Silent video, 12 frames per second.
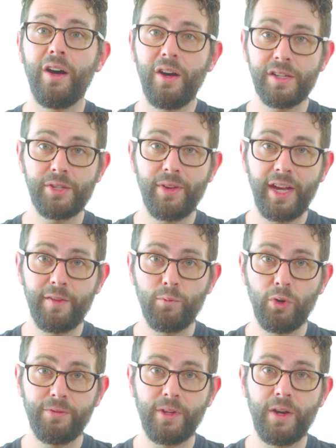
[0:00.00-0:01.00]
Also, I have
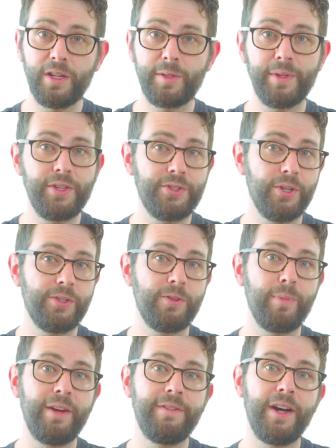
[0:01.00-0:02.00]
more vlogs about the search
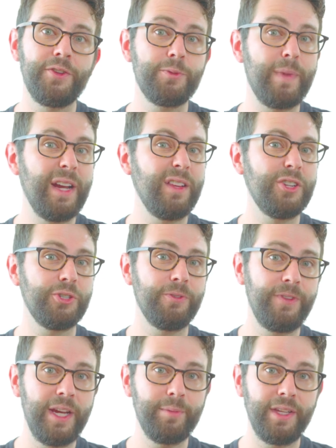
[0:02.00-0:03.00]
for my father's
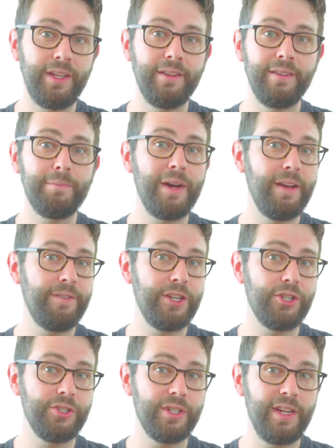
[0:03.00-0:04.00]
biological family, my
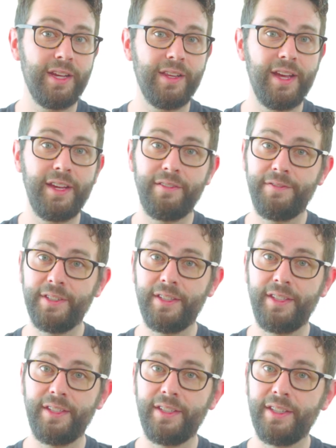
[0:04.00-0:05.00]
adventures in LA and
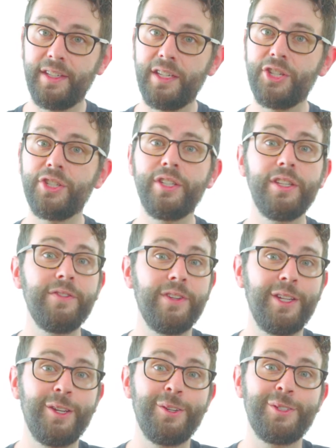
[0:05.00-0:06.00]
Philly, in addition to the
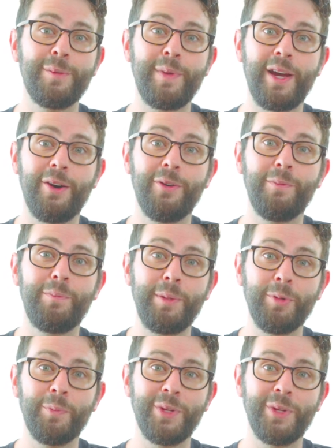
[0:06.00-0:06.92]
videos about people,